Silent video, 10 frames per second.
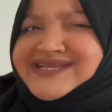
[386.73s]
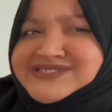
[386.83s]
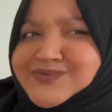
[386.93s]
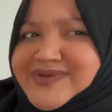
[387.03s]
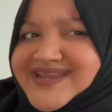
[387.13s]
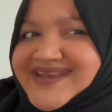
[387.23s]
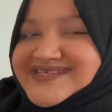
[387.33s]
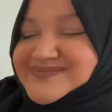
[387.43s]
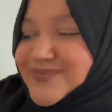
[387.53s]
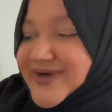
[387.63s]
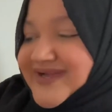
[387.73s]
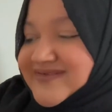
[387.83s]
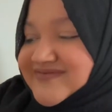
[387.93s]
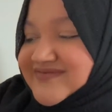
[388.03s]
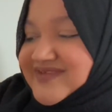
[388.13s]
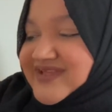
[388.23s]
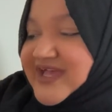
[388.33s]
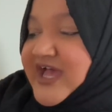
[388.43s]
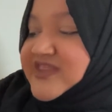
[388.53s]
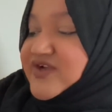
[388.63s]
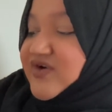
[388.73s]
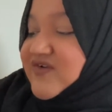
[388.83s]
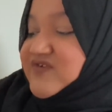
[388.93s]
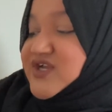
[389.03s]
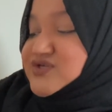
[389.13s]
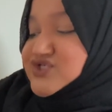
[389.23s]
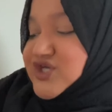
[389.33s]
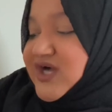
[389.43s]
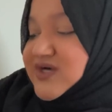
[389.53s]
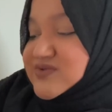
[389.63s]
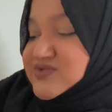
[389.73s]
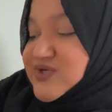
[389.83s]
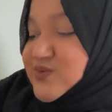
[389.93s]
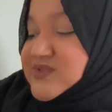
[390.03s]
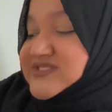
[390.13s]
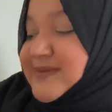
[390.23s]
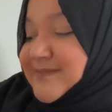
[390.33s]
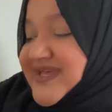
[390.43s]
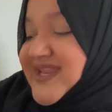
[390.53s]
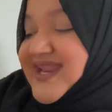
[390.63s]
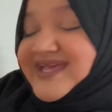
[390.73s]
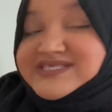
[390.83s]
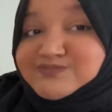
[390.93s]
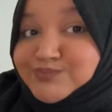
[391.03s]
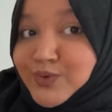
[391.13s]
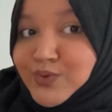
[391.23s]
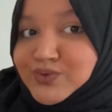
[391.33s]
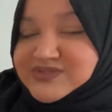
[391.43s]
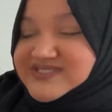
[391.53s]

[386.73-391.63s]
bit less brave. The Gruffalo's child was a bit less bored.